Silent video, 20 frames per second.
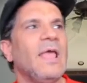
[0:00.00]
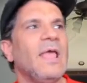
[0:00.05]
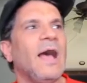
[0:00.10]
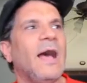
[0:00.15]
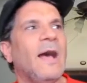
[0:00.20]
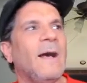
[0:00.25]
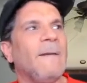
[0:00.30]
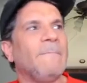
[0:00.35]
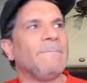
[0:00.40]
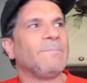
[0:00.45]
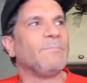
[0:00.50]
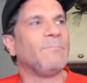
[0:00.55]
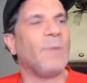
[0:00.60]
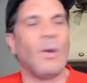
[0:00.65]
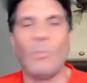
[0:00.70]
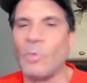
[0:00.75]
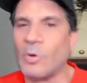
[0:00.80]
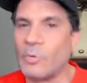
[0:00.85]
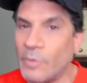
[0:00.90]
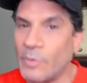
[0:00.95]

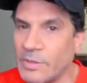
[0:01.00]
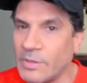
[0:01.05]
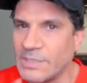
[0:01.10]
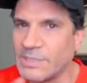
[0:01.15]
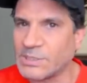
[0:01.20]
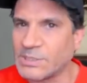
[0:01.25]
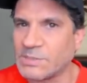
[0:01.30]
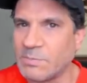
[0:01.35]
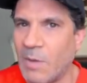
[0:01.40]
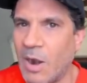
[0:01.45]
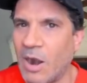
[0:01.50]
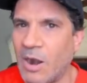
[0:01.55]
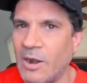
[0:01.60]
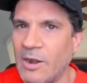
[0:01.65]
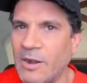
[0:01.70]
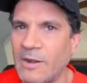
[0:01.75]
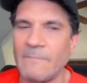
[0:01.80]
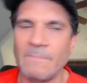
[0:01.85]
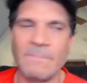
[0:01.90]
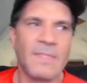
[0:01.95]
But we're really
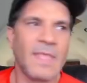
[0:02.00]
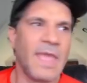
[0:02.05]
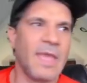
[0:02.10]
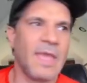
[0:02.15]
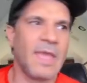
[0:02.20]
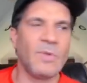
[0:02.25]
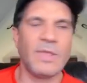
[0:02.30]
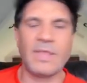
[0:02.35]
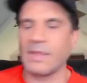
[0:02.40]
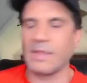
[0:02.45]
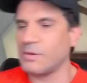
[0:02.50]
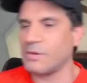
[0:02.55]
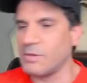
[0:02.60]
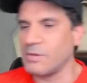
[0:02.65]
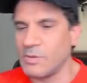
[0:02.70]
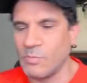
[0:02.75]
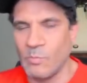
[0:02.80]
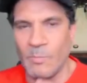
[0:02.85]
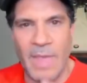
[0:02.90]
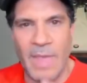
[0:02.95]
smart and we
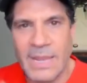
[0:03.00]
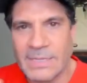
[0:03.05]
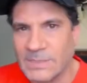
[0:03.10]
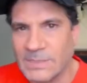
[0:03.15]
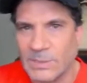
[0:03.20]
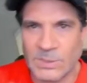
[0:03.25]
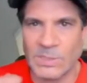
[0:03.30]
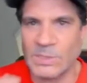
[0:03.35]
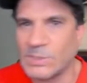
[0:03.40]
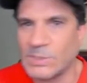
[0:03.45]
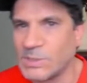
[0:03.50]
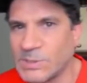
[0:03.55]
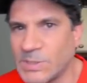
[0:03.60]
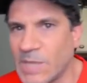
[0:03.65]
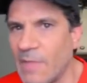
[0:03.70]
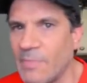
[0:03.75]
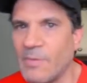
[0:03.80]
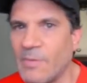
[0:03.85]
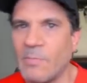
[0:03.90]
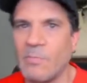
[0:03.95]
can make decisions
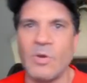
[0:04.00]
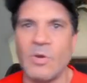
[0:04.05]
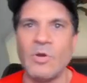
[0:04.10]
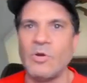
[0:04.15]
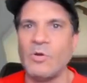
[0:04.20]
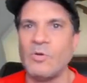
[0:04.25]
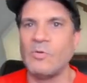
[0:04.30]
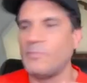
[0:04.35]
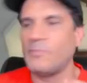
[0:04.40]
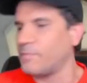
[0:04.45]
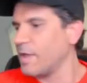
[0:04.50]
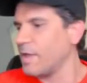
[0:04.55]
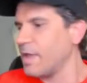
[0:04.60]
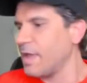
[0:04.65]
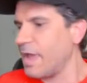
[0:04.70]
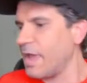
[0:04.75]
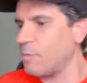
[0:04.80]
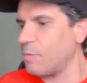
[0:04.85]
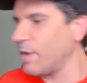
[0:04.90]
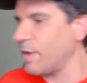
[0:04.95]
on the move,
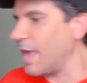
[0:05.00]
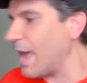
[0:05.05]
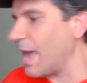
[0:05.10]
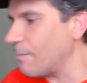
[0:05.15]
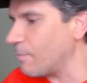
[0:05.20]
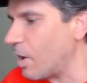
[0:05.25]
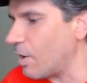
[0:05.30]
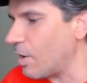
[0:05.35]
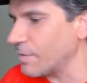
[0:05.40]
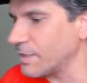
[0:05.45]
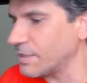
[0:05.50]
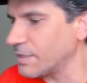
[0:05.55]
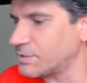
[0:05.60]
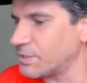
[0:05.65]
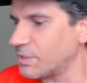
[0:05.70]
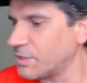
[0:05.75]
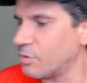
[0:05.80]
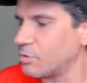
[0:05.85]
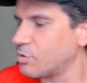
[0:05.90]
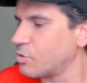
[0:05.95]
and we have all these,
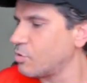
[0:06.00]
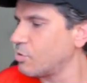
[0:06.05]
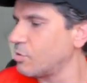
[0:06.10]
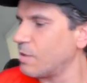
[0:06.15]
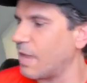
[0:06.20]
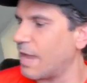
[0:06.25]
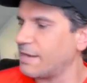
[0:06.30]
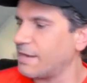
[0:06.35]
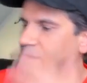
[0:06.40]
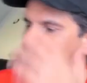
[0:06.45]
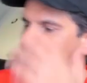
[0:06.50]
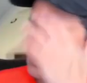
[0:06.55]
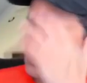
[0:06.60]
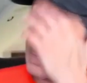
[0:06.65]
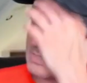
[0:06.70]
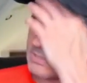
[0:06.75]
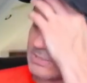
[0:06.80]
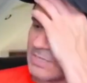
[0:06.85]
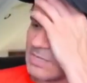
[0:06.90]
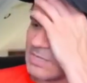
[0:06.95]
cool
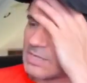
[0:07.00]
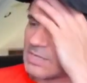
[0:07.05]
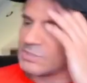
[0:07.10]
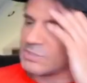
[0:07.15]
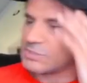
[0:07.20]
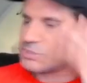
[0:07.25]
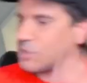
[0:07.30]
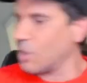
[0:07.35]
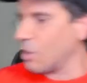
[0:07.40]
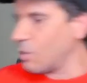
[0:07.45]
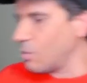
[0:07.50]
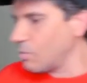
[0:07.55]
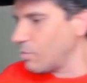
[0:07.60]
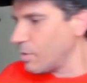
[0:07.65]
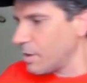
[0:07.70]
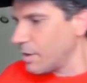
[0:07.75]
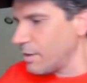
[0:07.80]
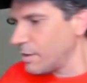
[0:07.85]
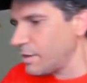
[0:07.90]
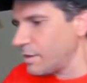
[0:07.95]
ideas. So,
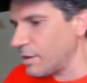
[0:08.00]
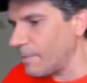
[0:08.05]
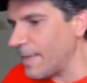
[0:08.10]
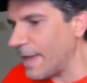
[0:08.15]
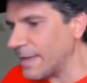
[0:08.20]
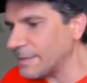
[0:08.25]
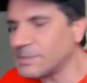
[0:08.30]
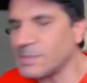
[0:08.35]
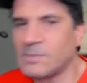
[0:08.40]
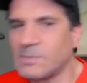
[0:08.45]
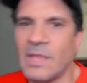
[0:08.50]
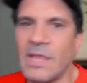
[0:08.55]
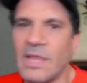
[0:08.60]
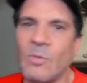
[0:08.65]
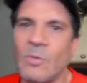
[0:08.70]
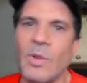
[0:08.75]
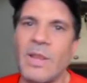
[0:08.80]
that's the thing.